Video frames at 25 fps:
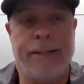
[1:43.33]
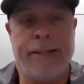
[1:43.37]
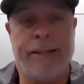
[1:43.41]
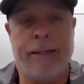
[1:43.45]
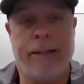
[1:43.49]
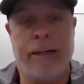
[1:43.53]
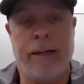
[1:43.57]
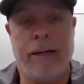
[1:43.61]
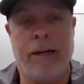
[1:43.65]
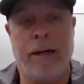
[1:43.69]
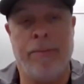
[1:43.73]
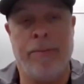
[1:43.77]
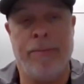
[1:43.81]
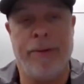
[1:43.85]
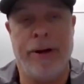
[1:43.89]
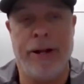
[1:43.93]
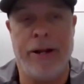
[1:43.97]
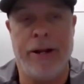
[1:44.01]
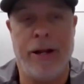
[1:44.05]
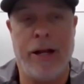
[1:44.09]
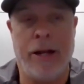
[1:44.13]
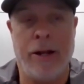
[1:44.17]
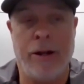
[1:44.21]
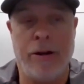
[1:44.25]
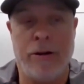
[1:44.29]

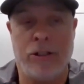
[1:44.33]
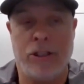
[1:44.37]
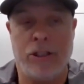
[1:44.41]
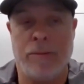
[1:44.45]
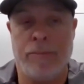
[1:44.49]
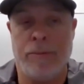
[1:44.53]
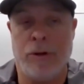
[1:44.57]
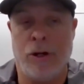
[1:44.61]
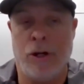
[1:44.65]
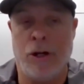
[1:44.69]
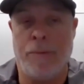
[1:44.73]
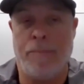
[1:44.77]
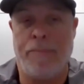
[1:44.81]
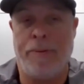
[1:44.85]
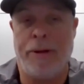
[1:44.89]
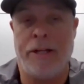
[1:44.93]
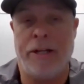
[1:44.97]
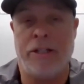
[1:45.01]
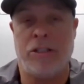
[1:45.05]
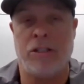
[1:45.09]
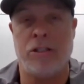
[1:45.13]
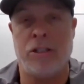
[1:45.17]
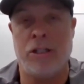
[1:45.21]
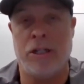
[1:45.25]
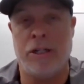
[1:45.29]
and there's some good
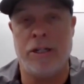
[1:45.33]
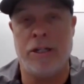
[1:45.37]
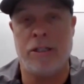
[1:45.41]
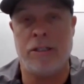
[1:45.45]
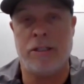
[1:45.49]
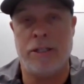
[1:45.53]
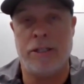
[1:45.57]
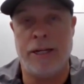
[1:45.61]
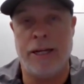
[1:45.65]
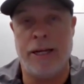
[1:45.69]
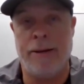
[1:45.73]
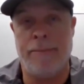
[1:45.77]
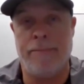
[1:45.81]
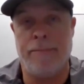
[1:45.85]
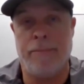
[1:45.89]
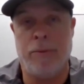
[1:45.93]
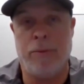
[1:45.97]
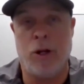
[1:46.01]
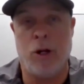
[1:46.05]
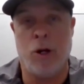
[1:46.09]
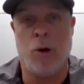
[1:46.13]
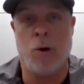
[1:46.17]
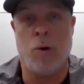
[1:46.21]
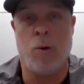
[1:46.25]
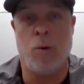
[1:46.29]
pieces in this team.
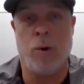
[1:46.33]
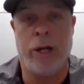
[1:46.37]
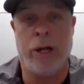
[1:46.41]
